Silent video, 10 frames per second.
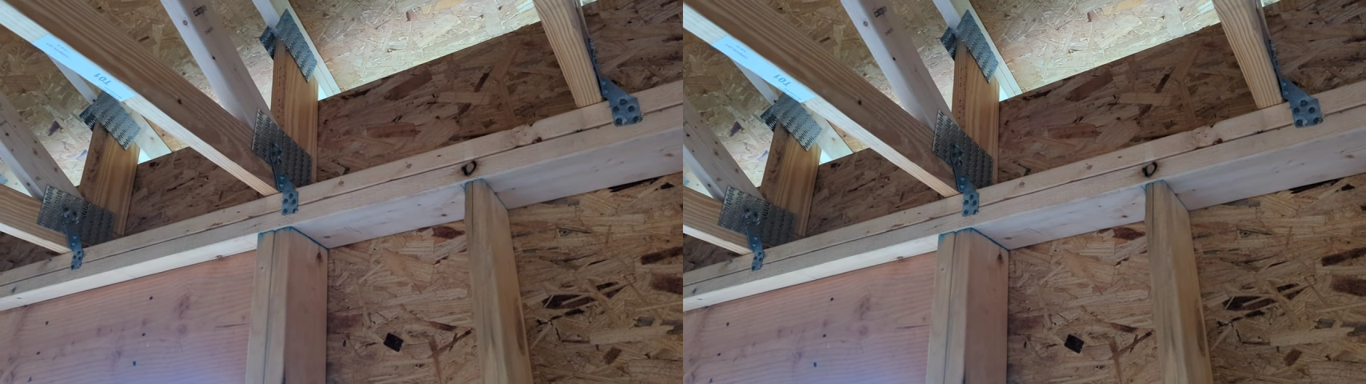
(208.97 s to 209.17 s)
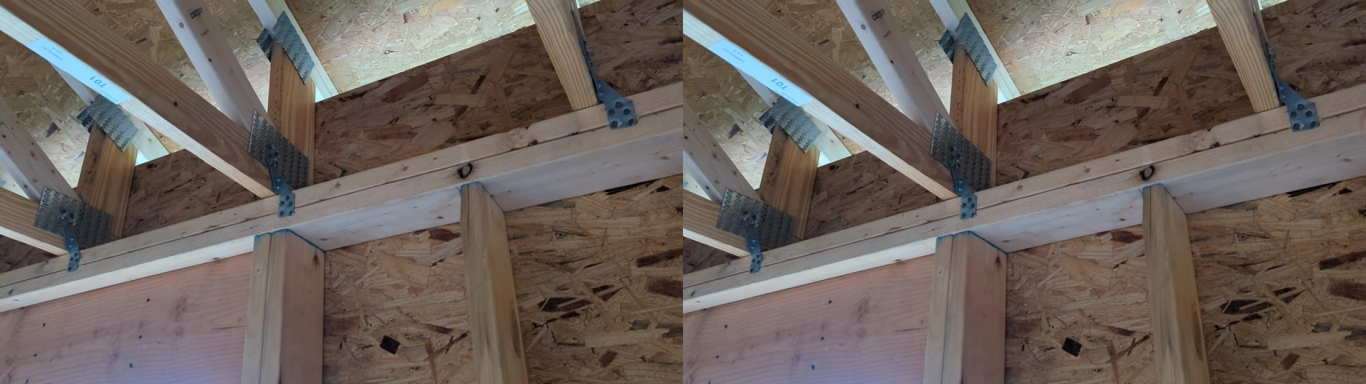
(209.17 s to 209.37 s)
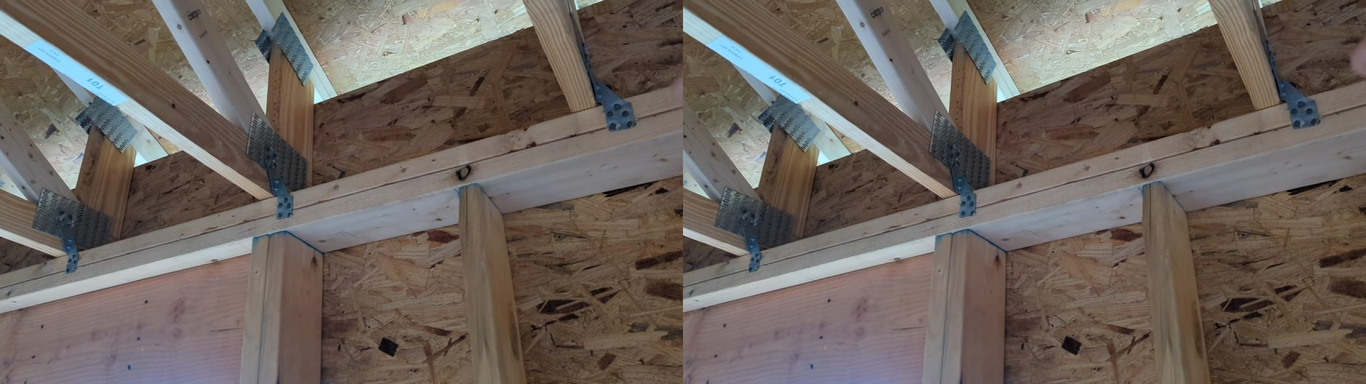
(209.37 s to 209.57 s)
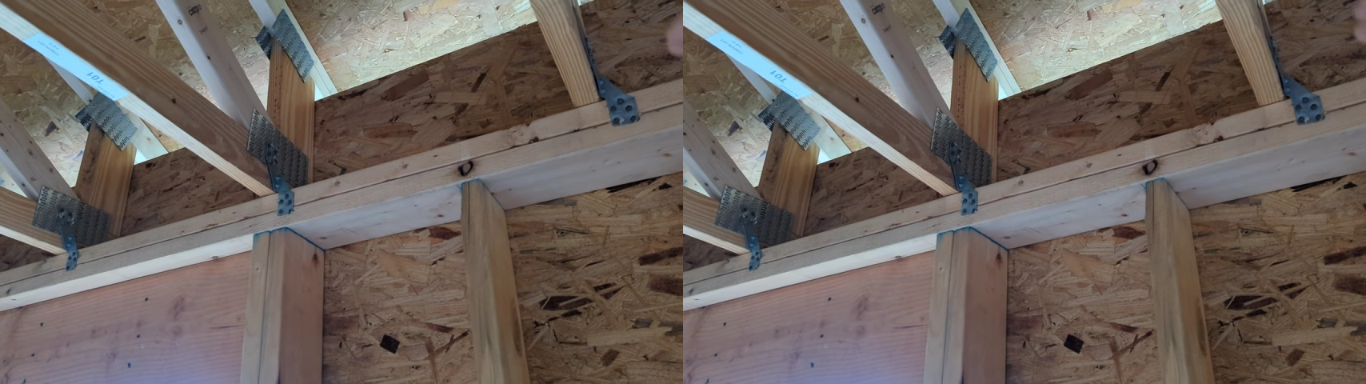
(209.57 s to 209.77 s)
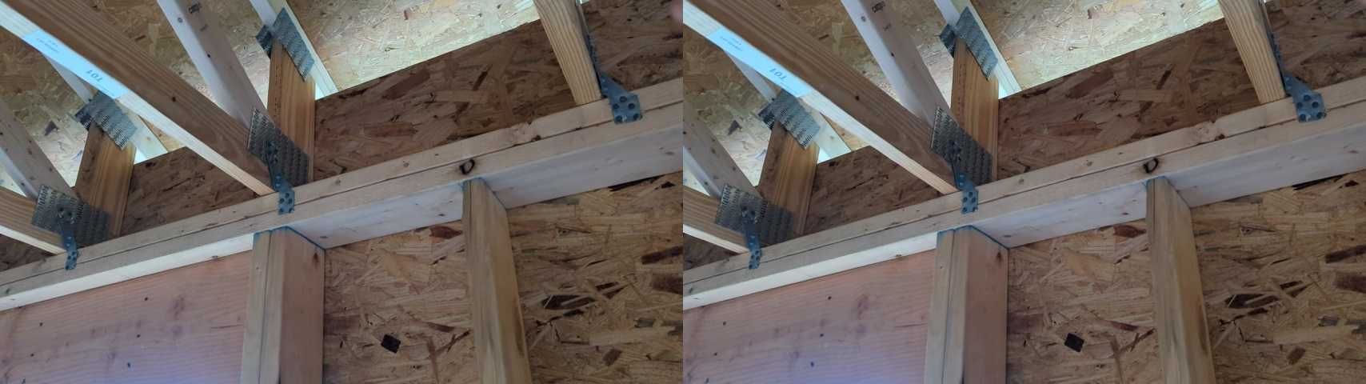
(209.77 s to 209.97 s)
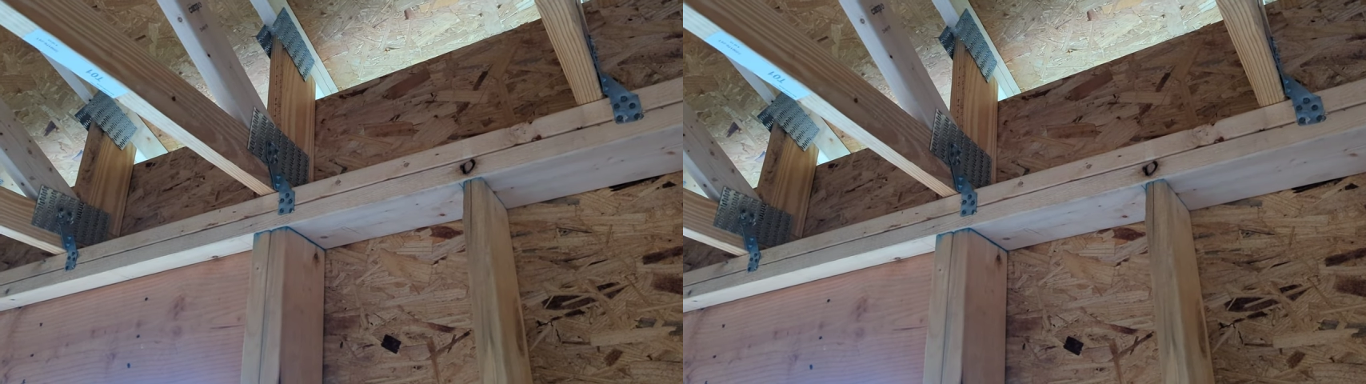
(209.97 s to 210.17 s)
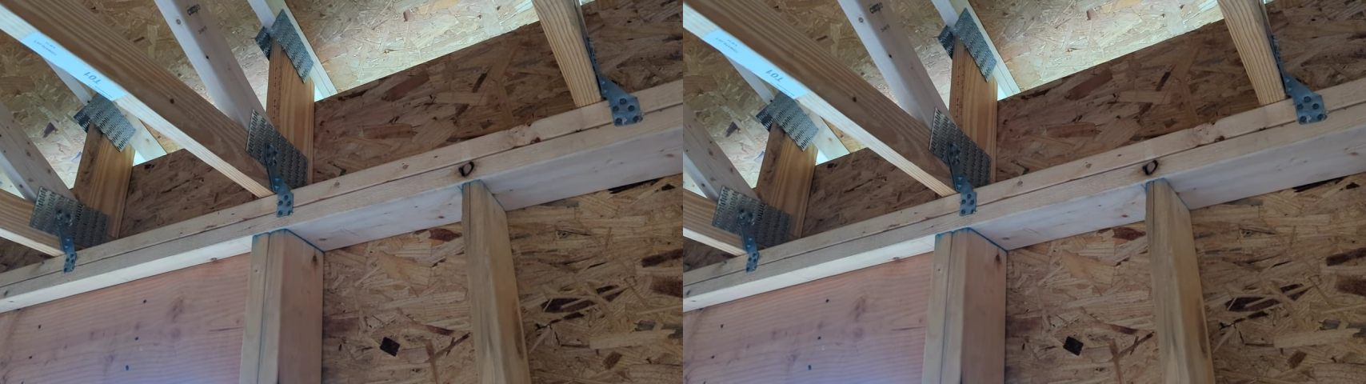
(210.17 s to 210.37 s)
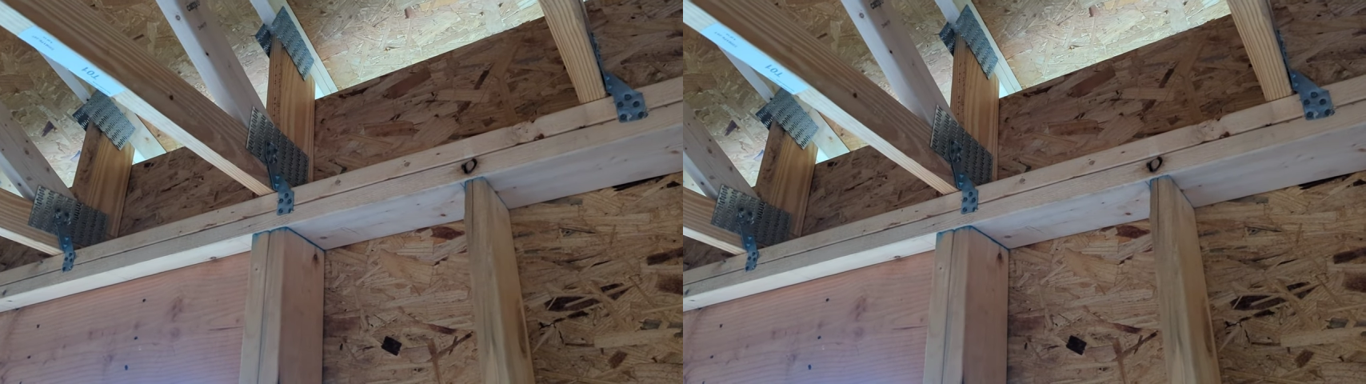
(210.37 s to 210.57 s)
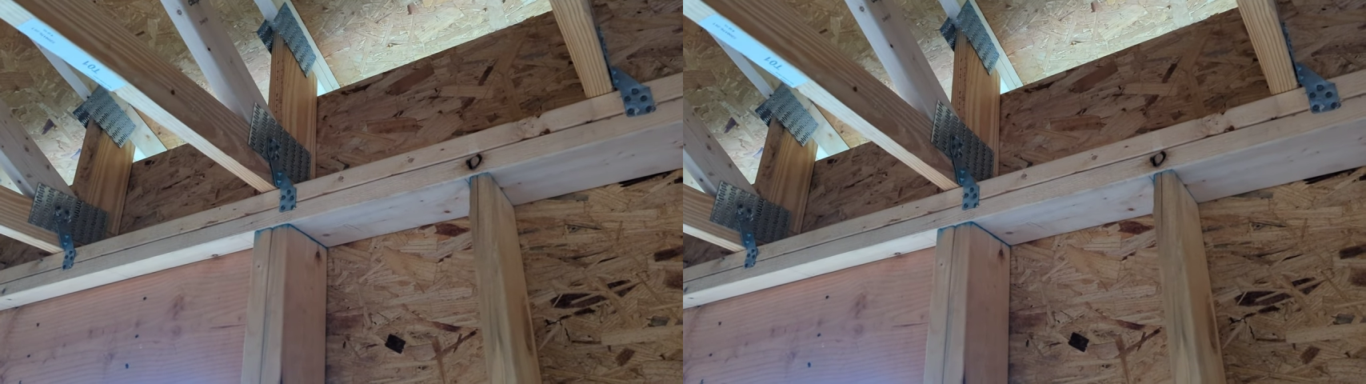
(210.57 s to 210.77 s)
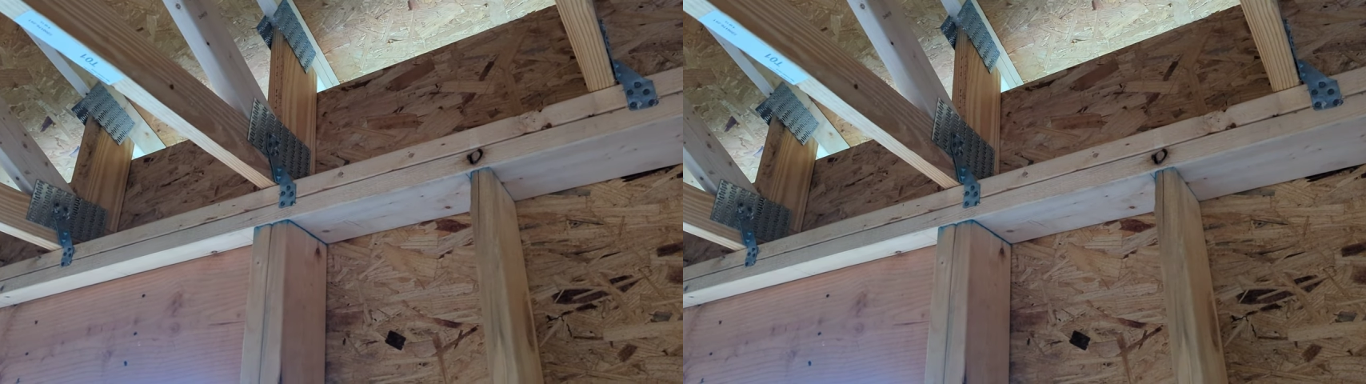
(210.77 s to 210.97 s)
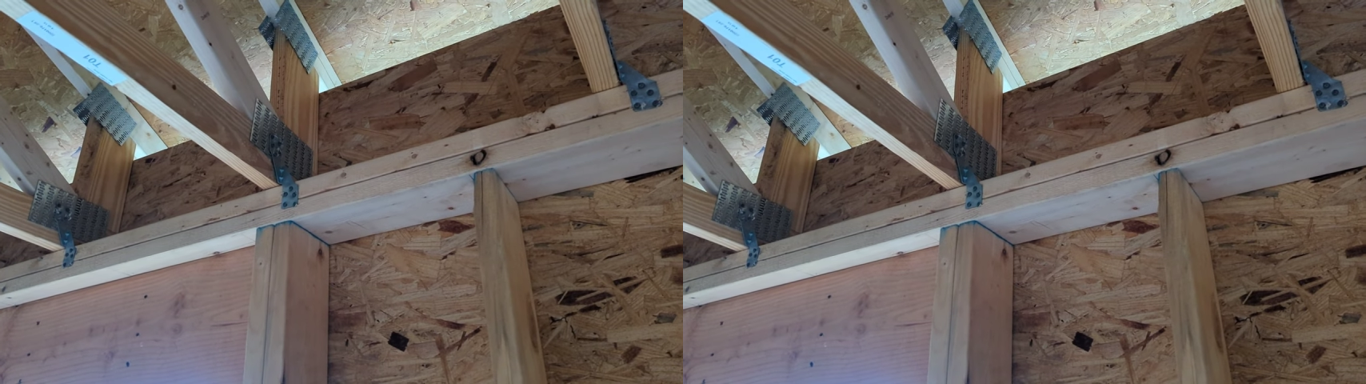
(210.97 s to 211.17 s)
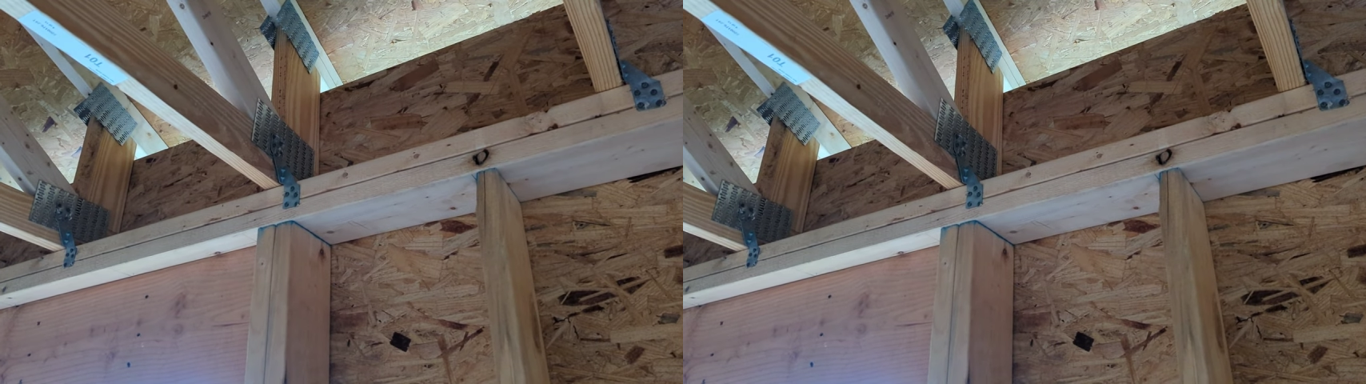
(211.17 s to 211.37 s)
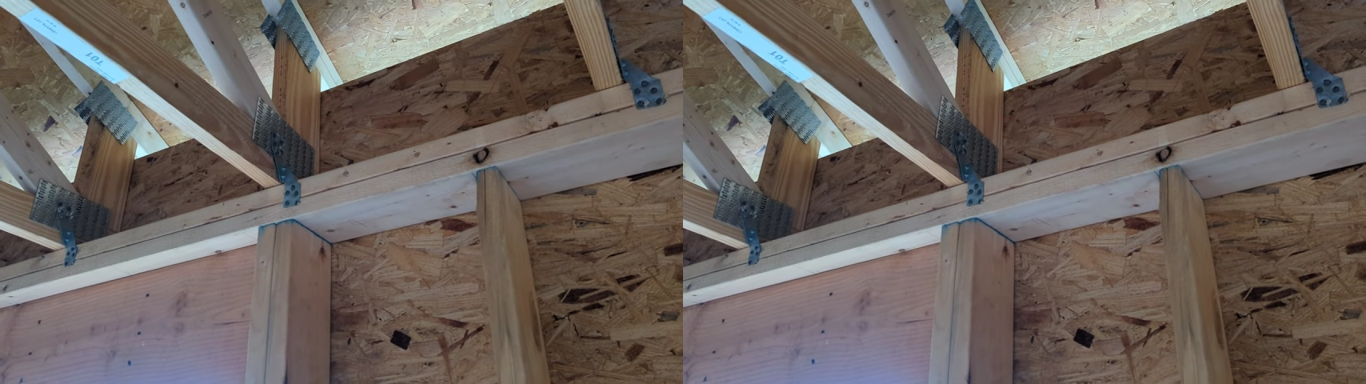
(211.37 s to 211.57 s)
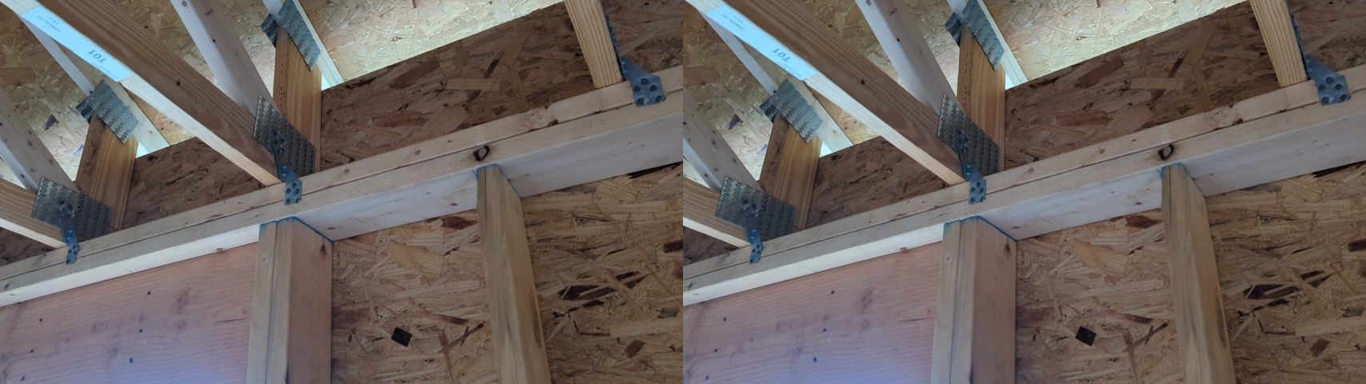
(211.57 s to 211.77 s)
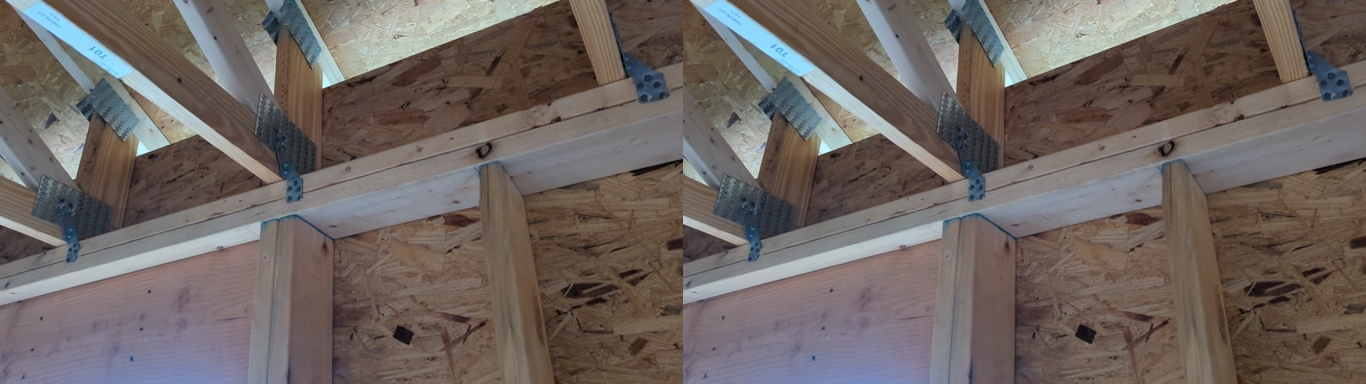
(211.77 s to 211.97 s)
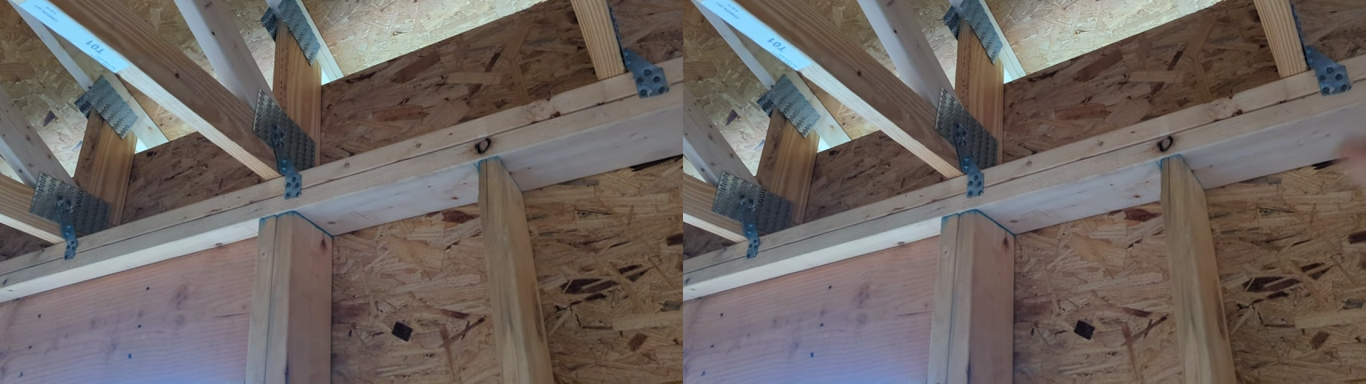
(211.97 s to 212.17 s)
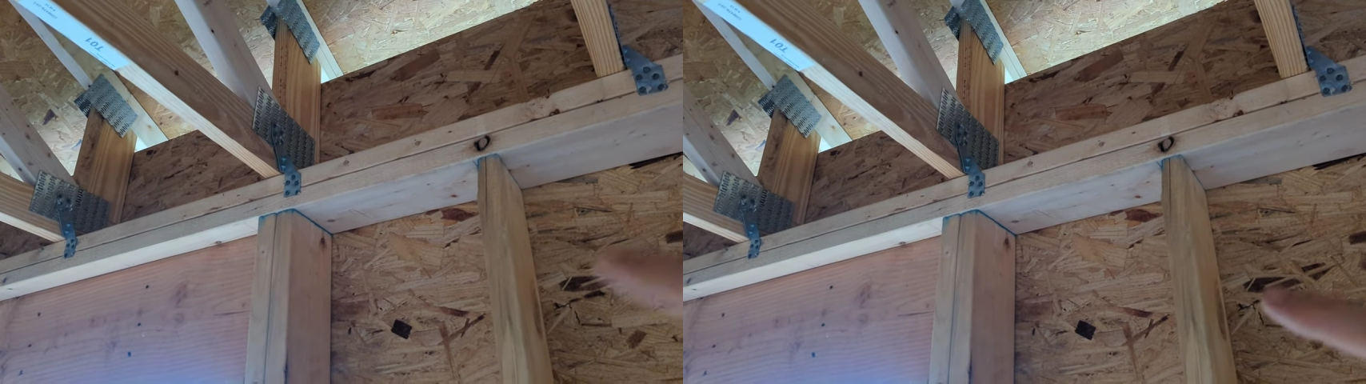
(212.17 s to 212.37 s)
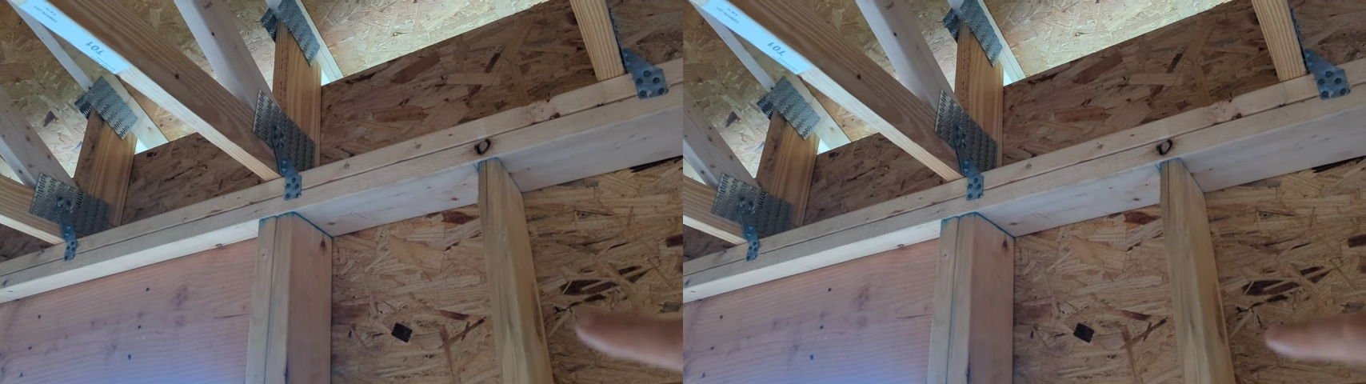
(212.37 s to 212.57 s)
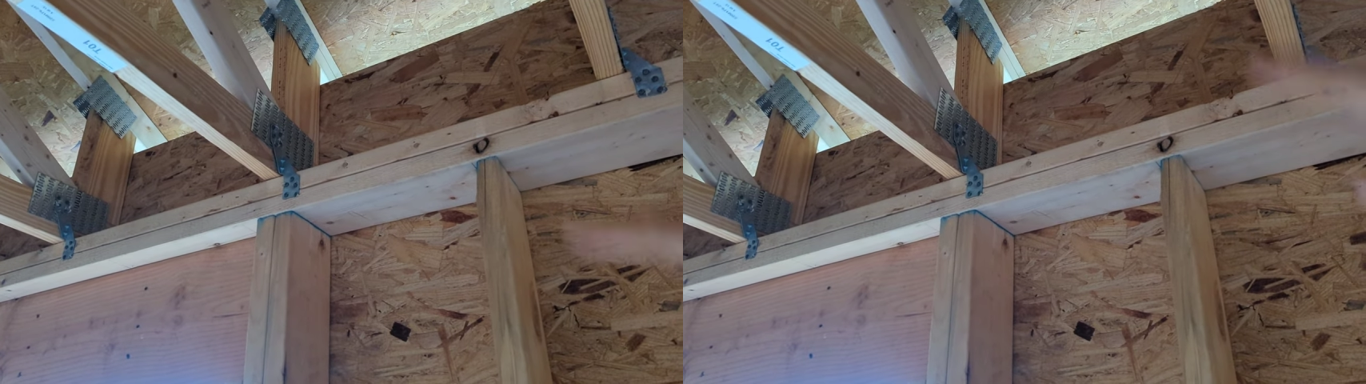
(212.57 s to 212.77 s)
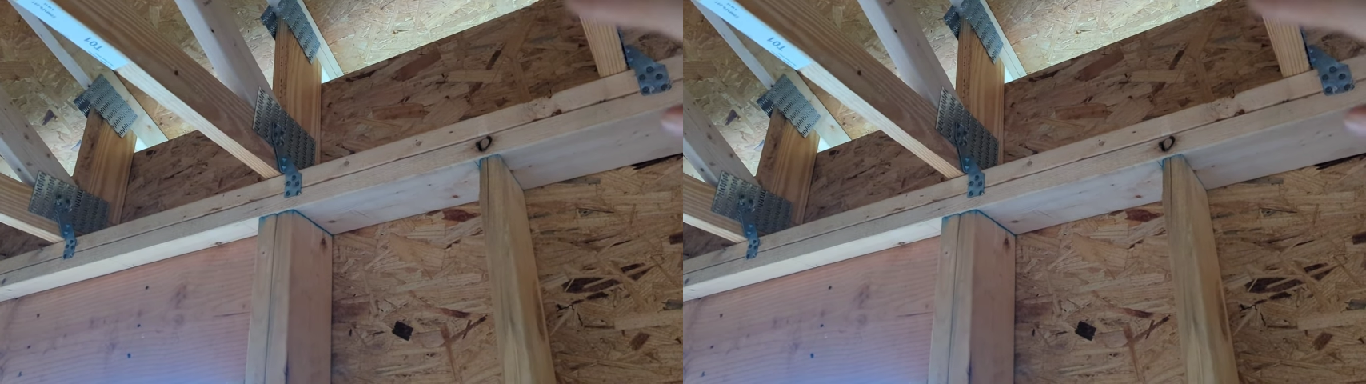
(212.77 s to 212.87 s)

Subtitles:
No face is visible, so there are no lips to read.